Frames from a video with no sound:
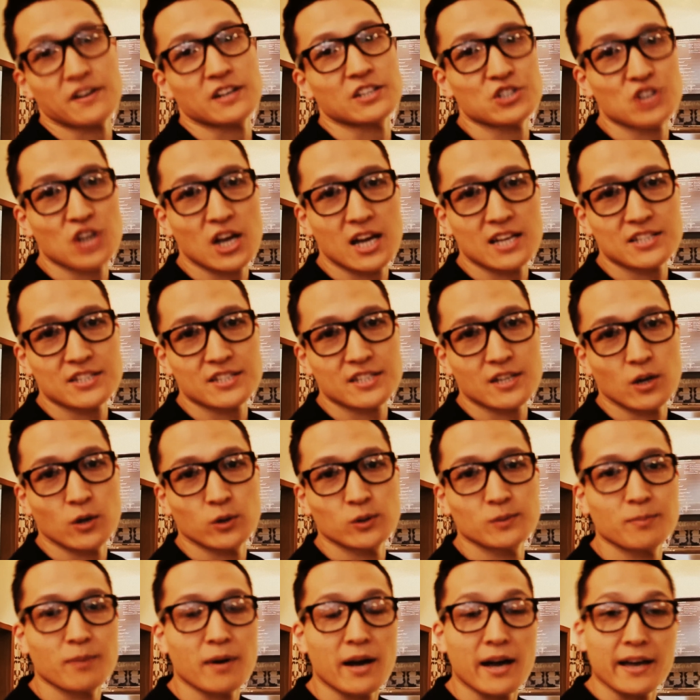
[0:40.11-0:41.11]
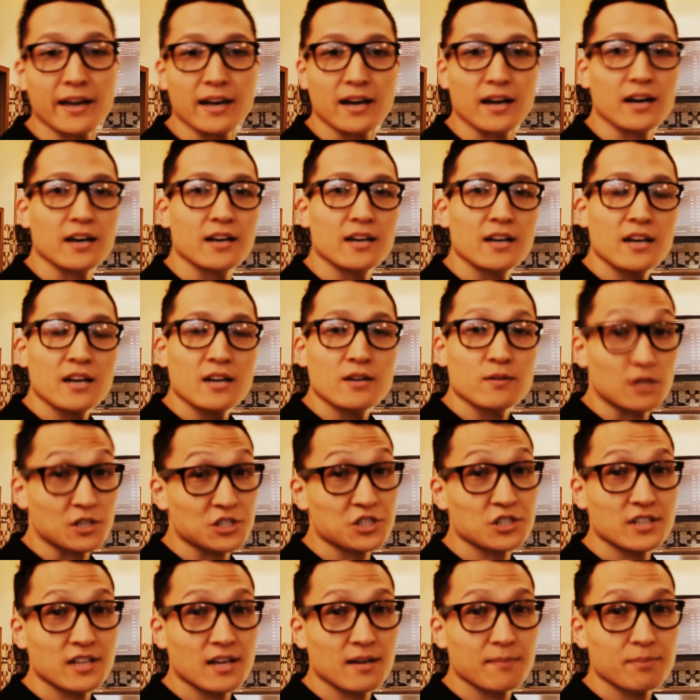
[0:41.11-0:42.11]
a franchising owned by a
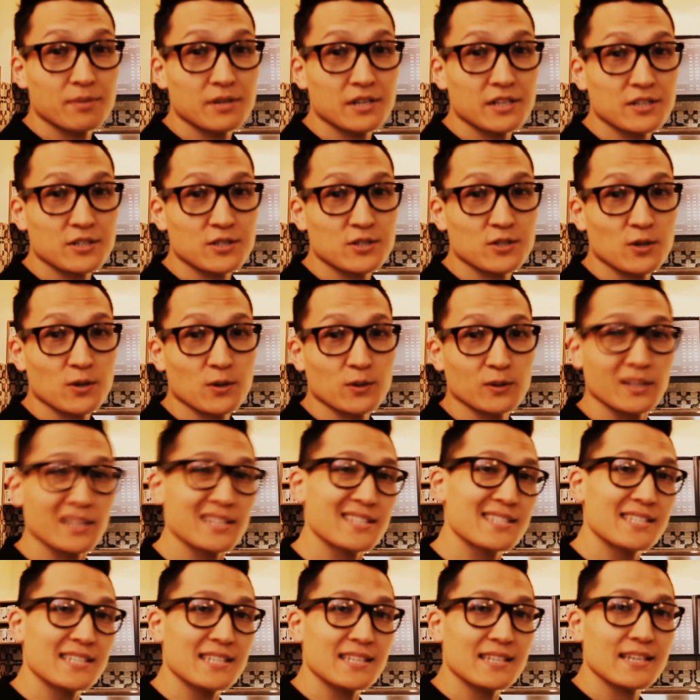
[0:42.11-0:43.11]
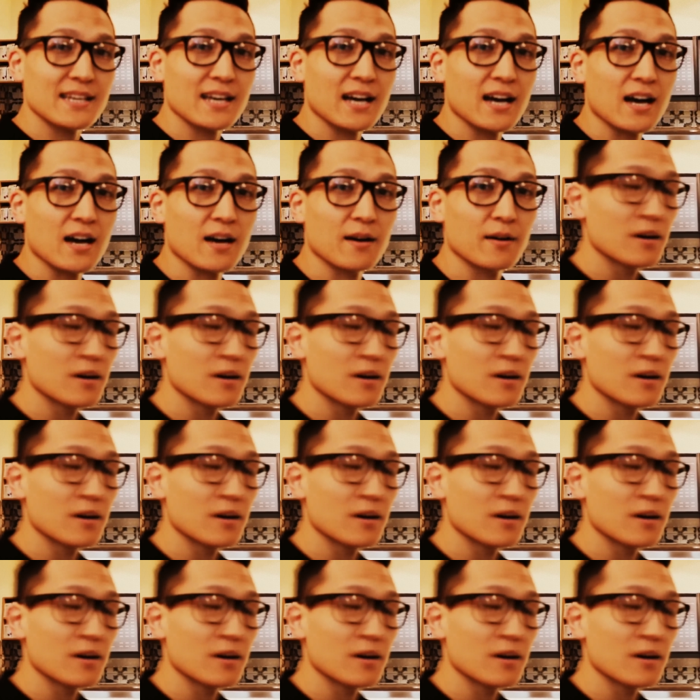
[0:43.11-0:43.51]
Russian company, so let's see.